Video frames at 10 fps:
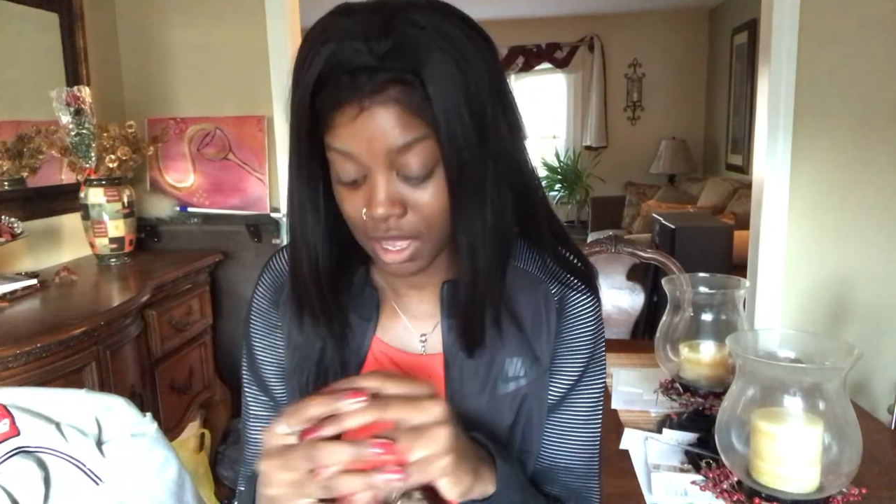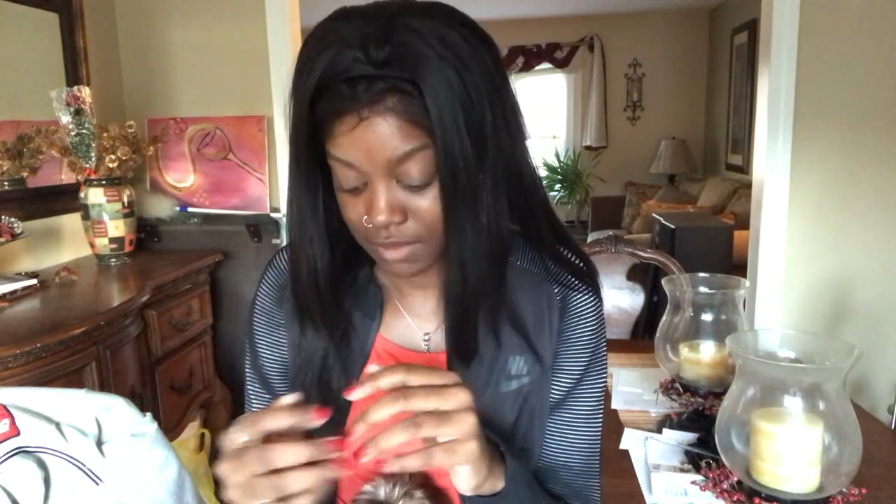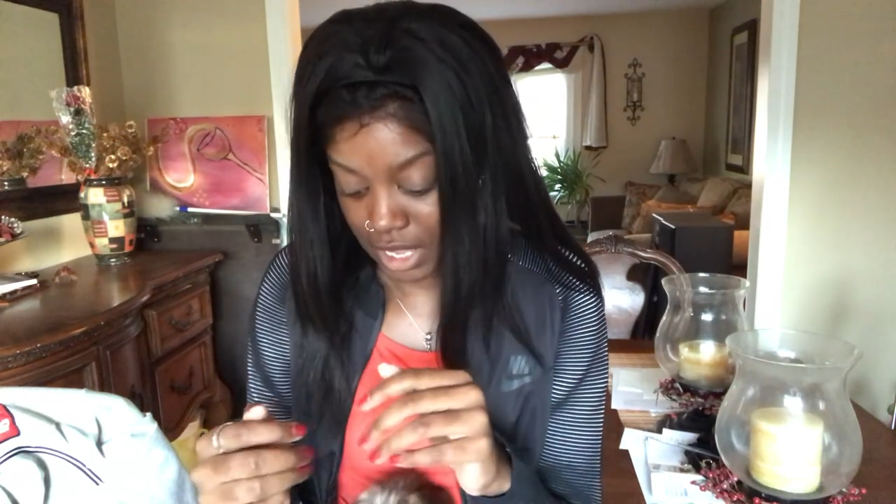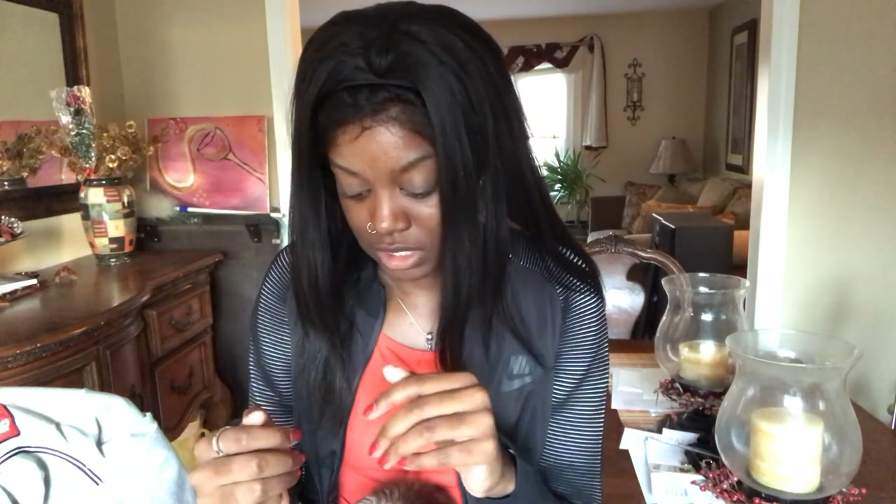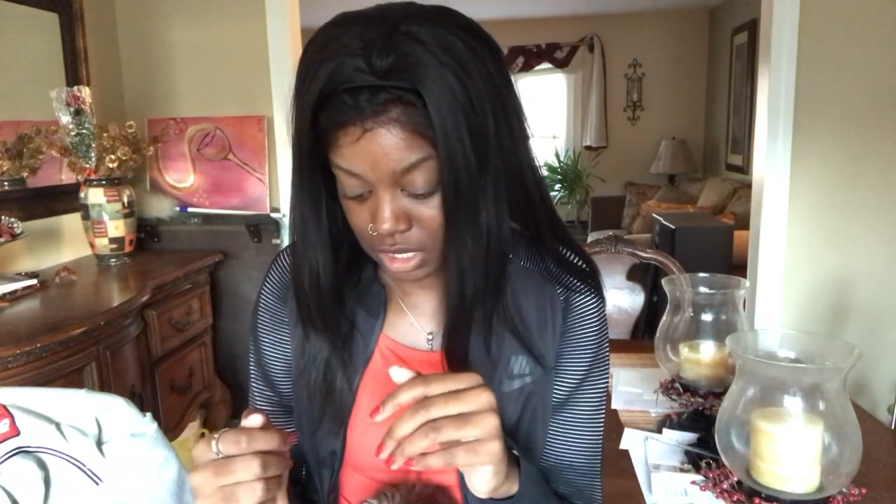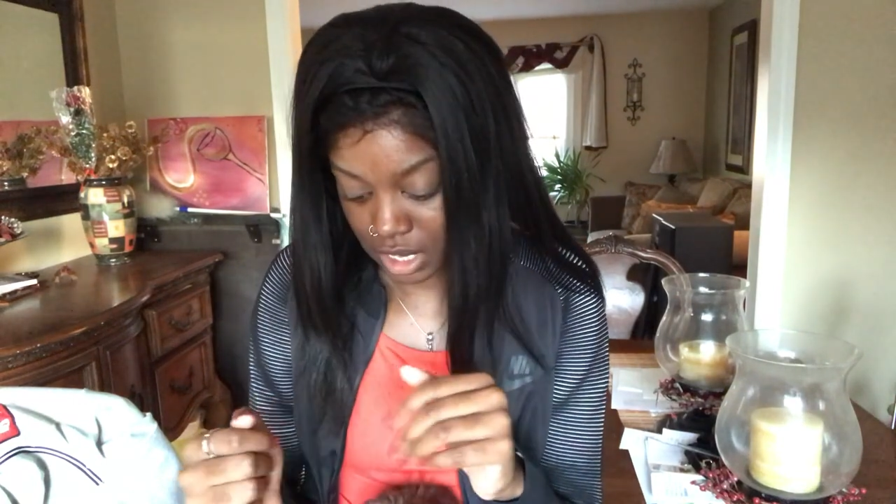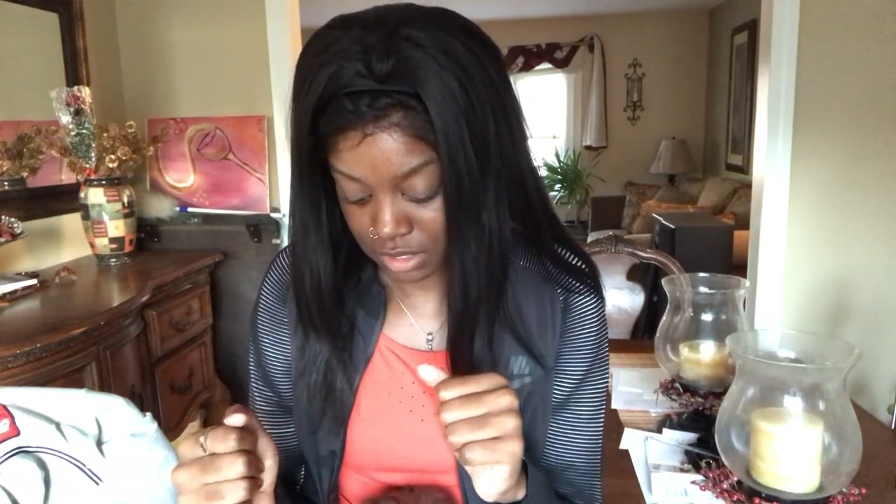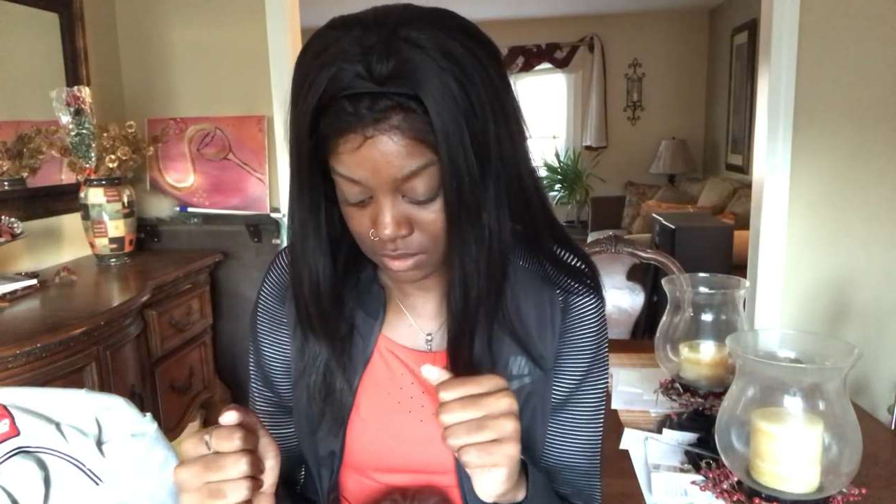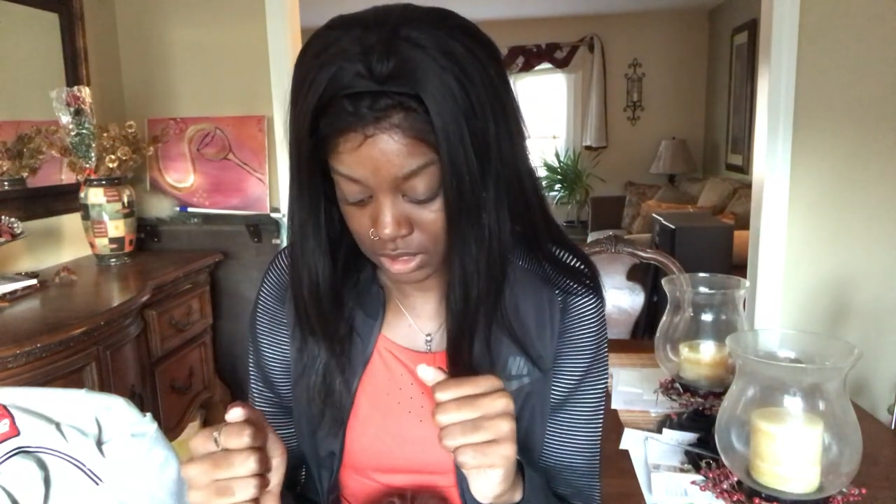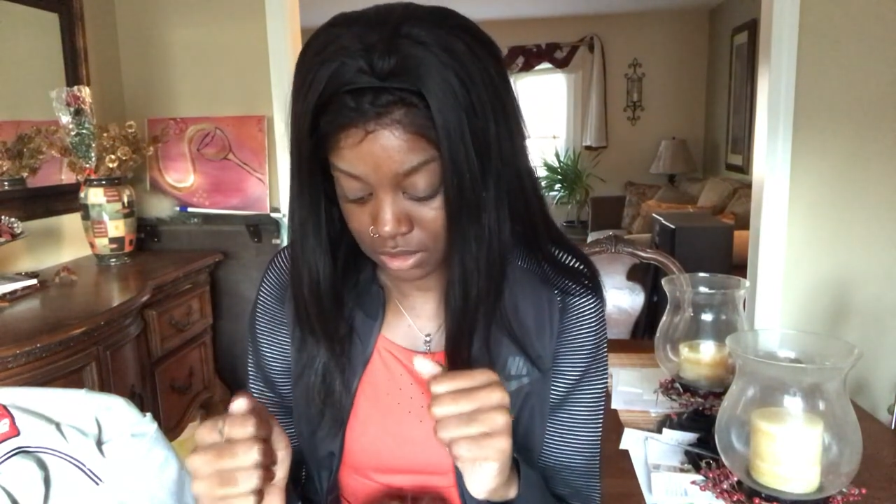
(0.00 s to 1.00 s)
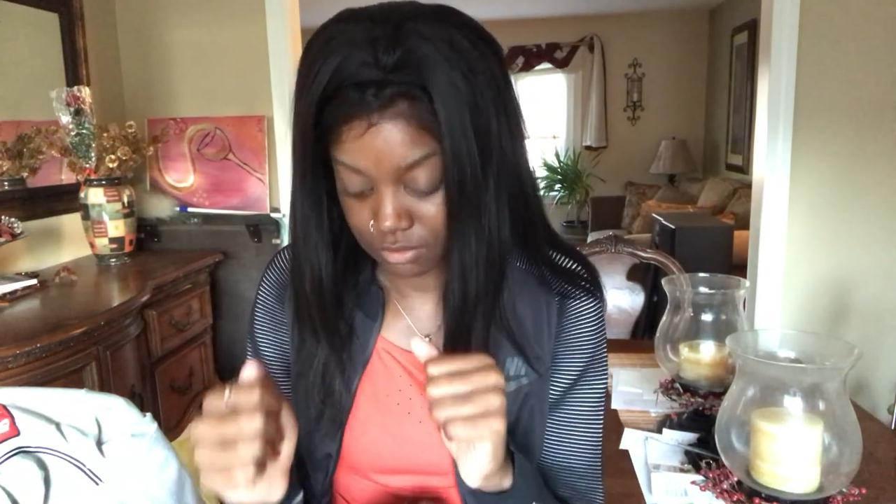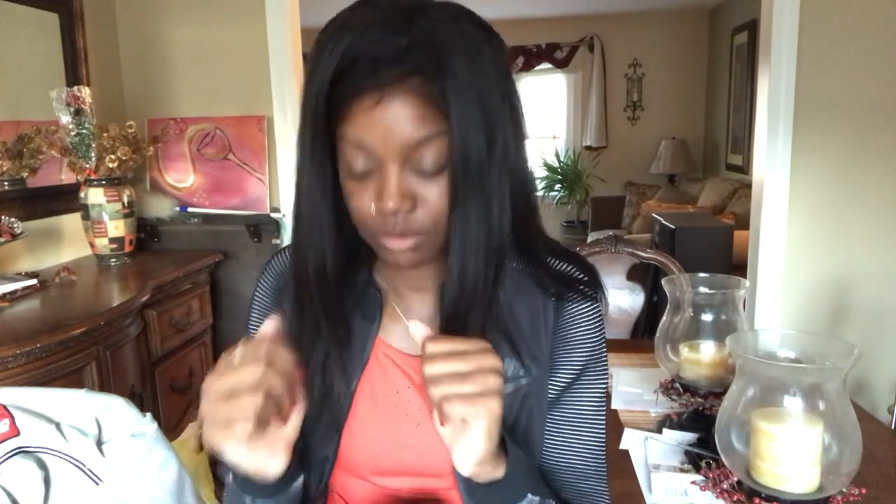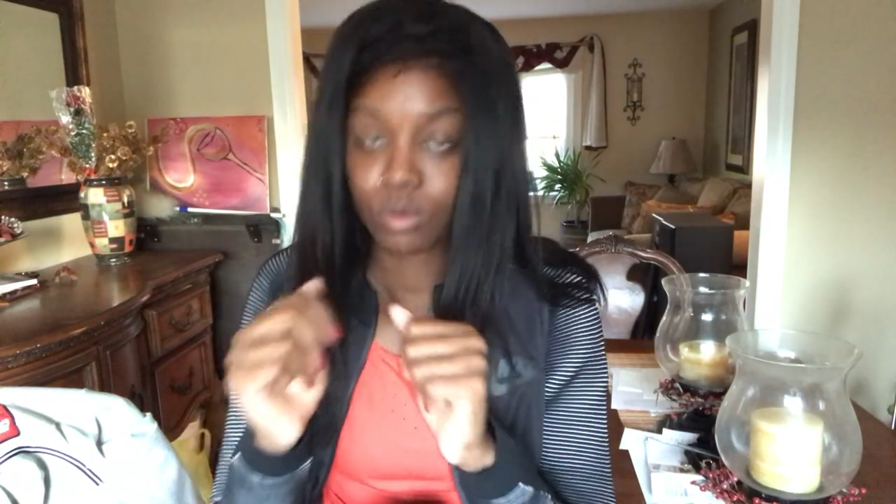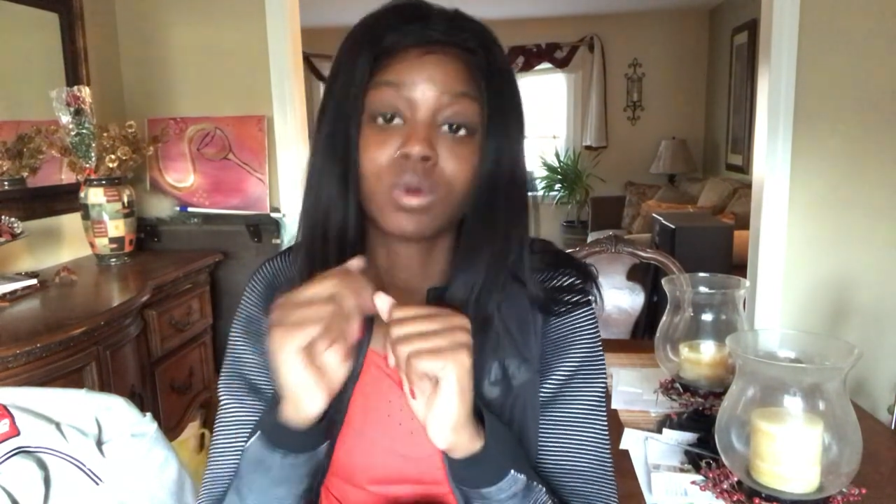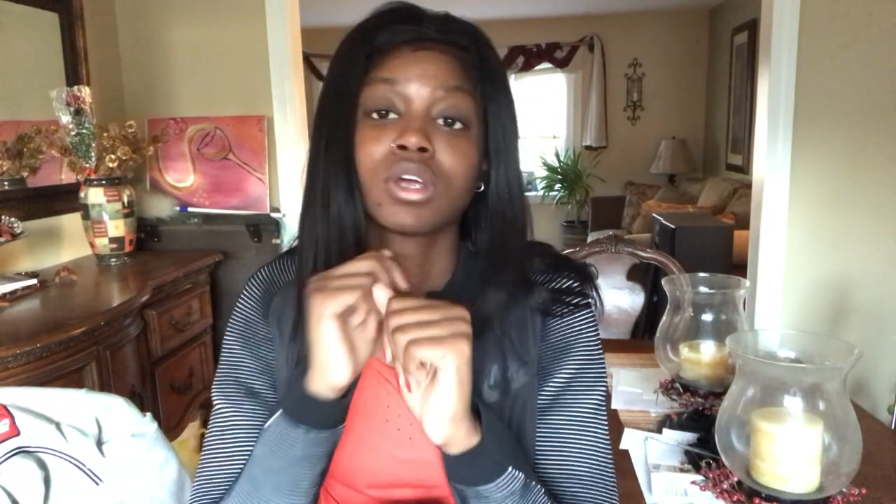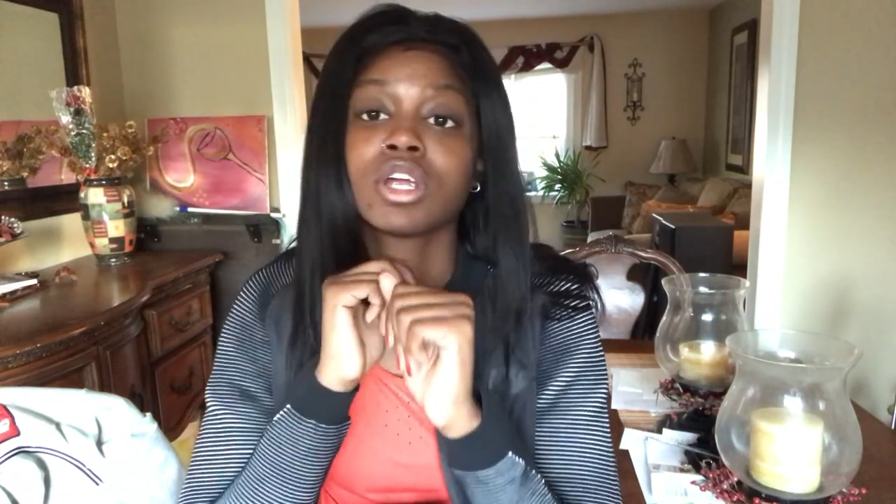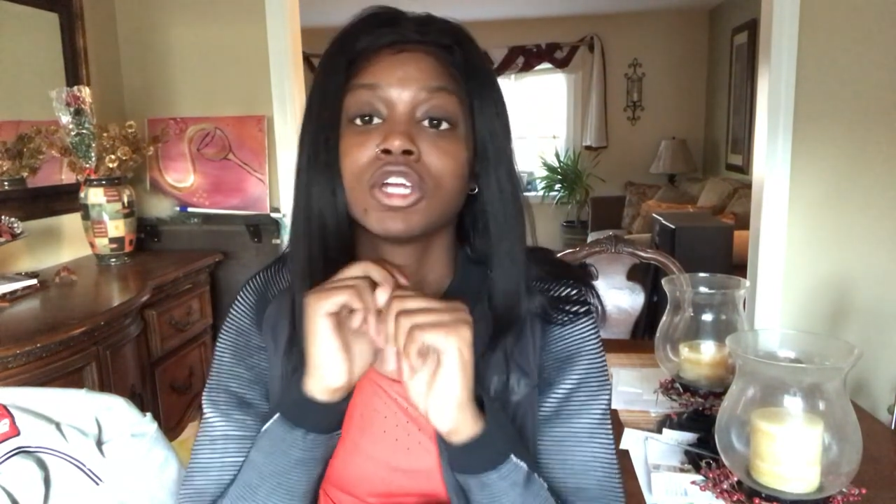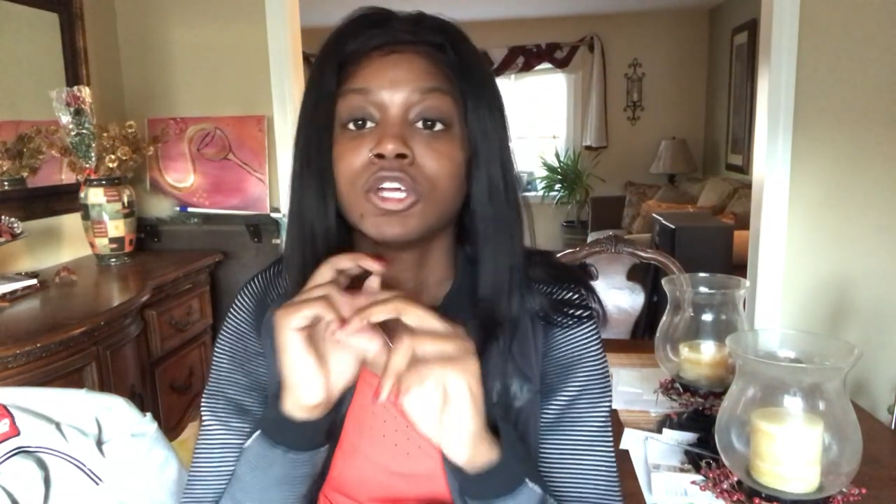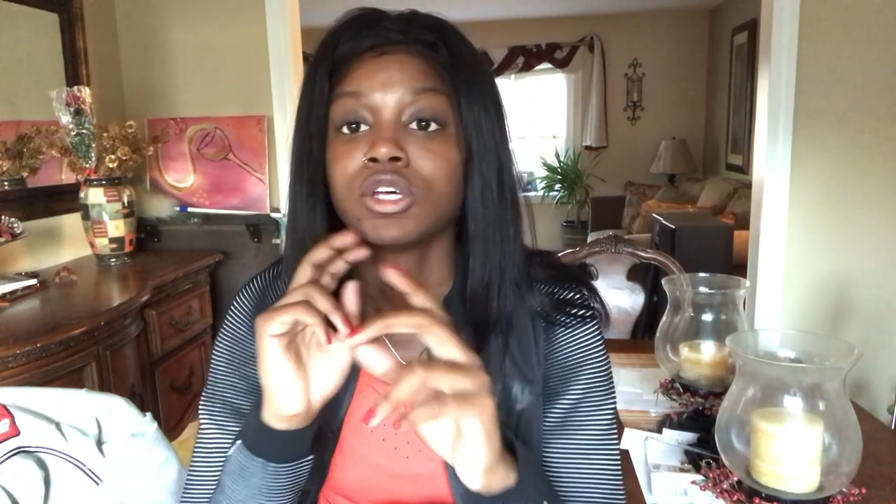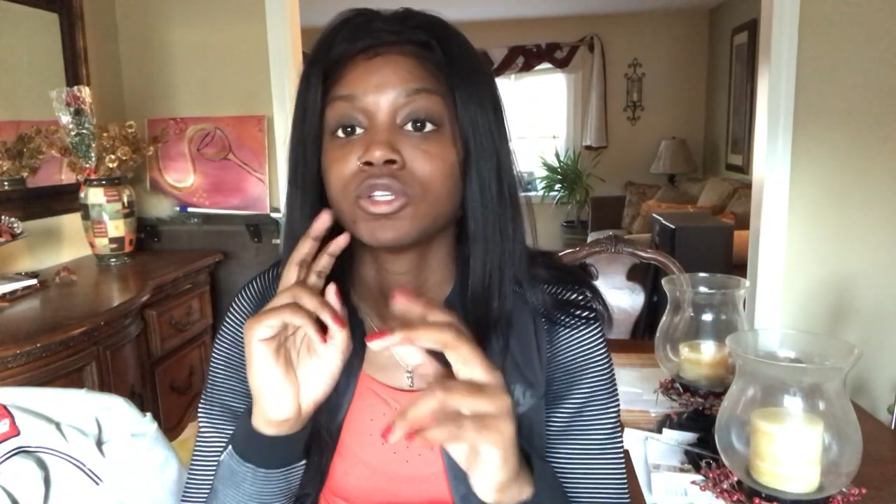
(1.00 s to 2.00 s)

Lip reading: I've had Kyrie for